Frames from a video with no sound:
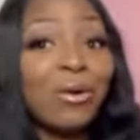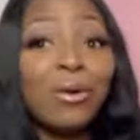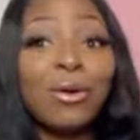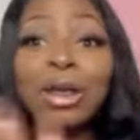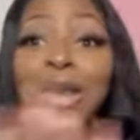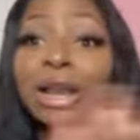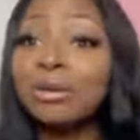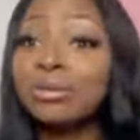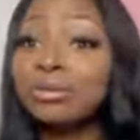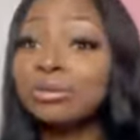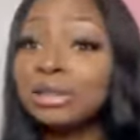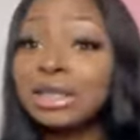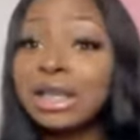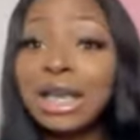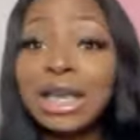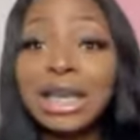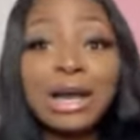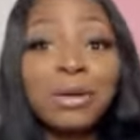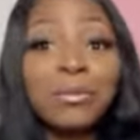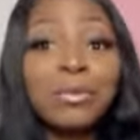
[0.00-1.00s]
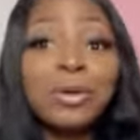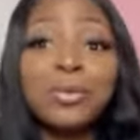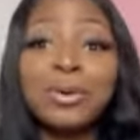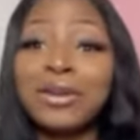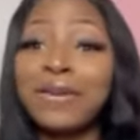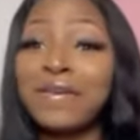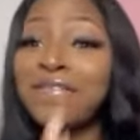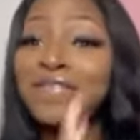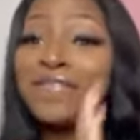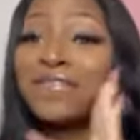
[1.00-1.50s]
out, saying how we
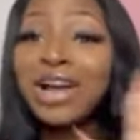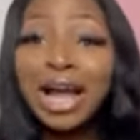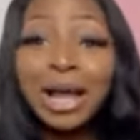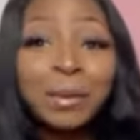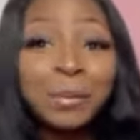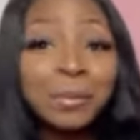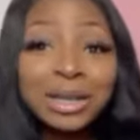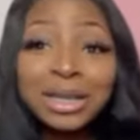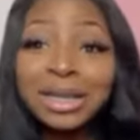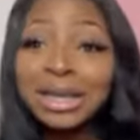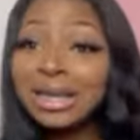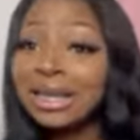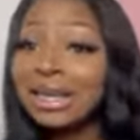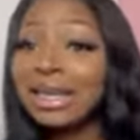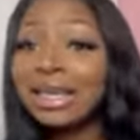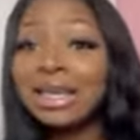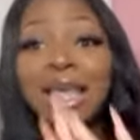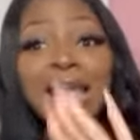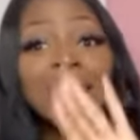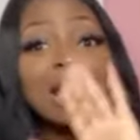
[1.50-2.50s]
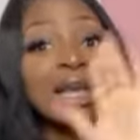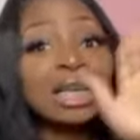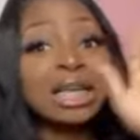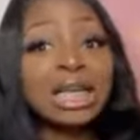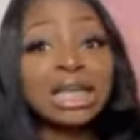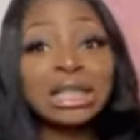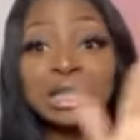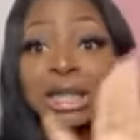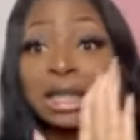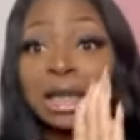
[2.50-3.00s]
want a family and he
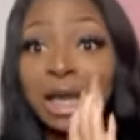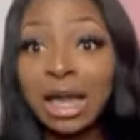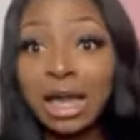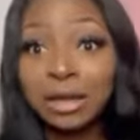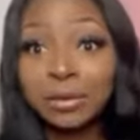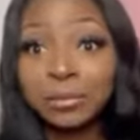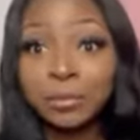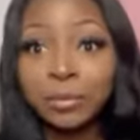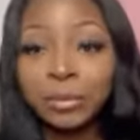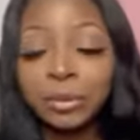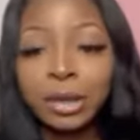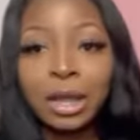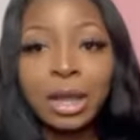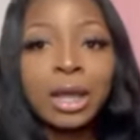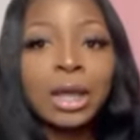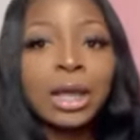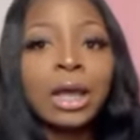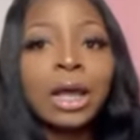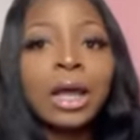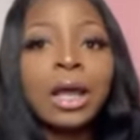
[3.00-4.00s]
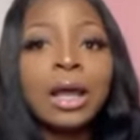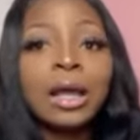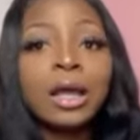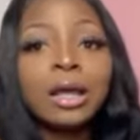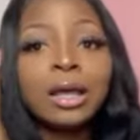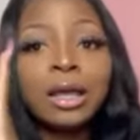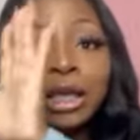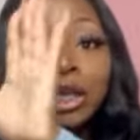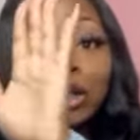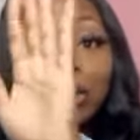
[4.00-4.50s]
this and that.
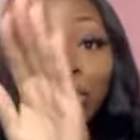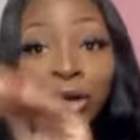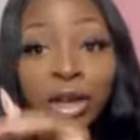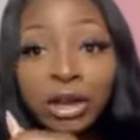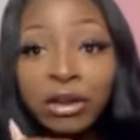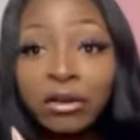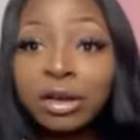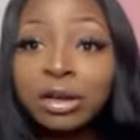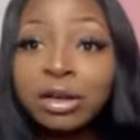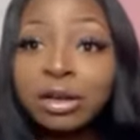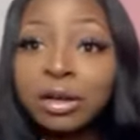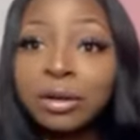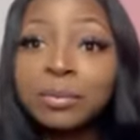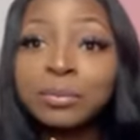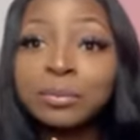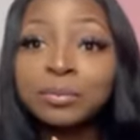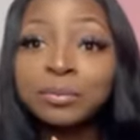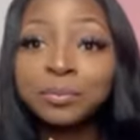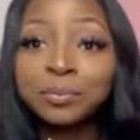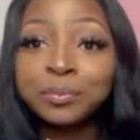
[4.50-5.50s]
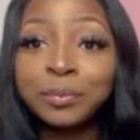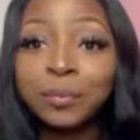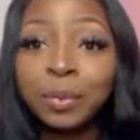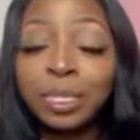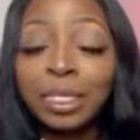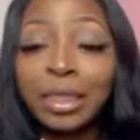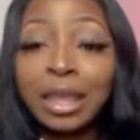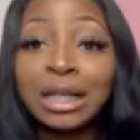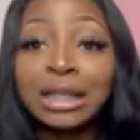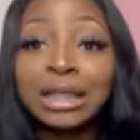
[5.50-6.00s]
He got Erica.
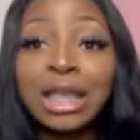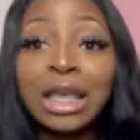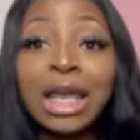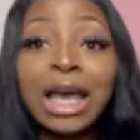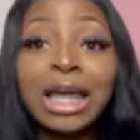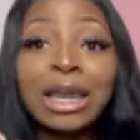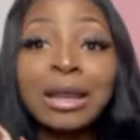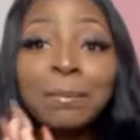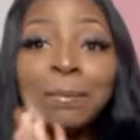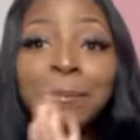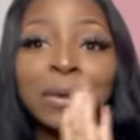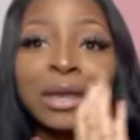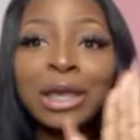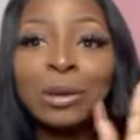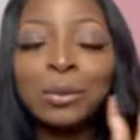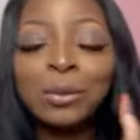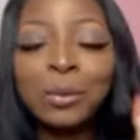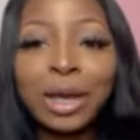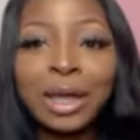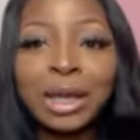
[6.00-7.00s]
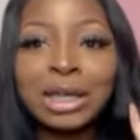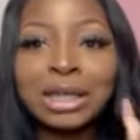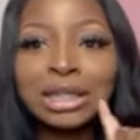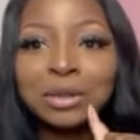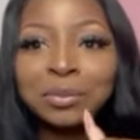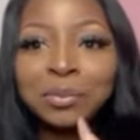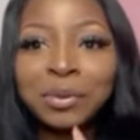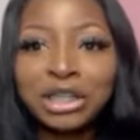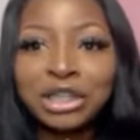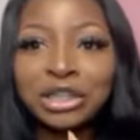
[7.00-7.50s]
They had a big wedding
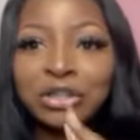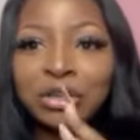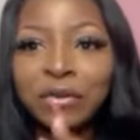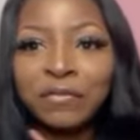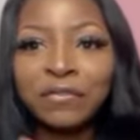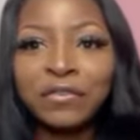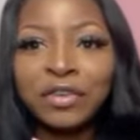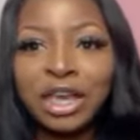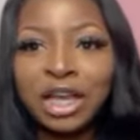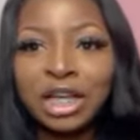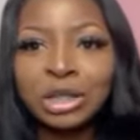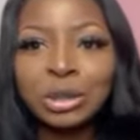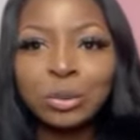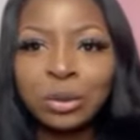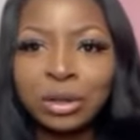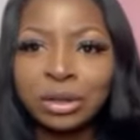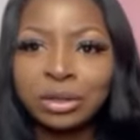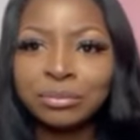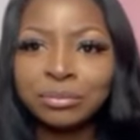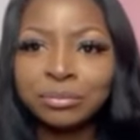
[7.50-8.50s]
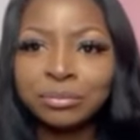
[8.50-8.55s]
special on VH1.